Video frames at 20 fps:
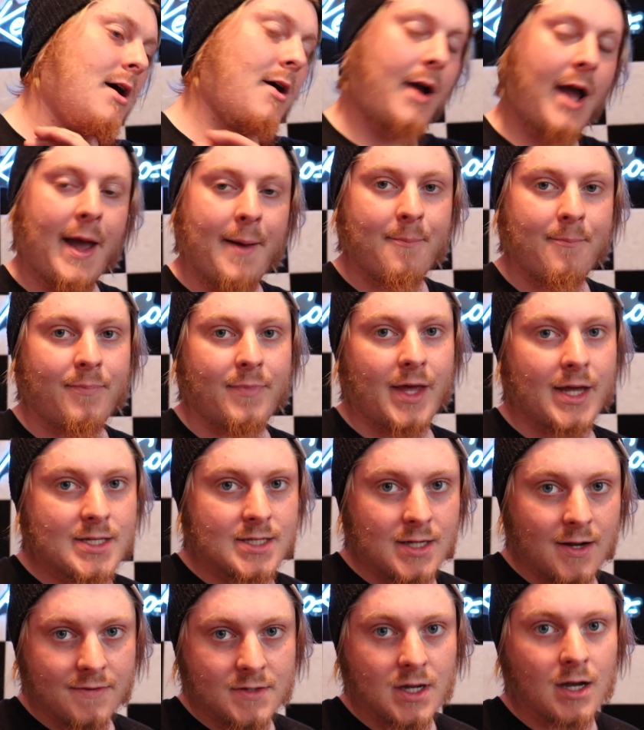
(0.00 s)
Okay,
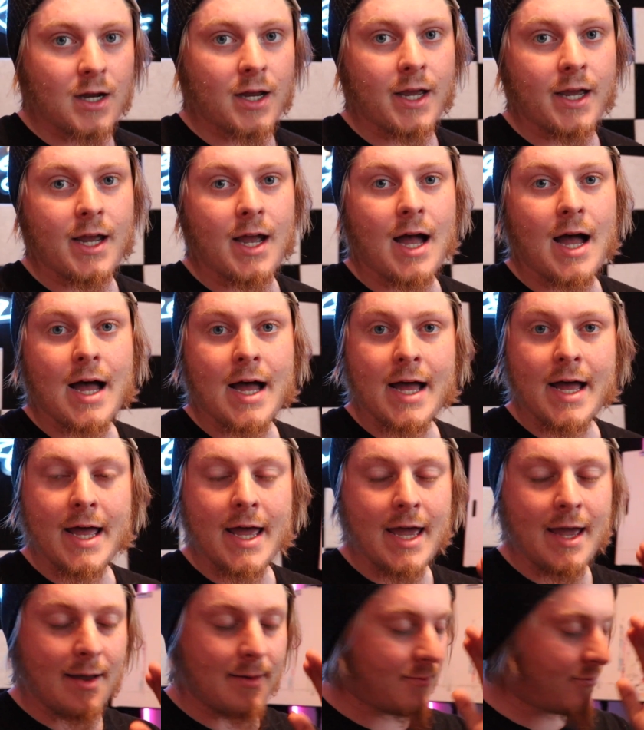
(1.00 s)
that's enough talking. I
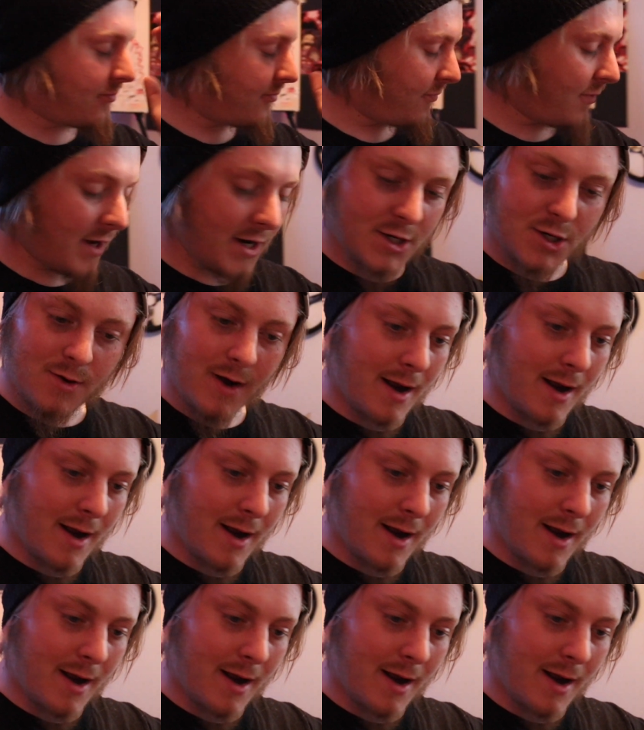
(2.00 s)
am finished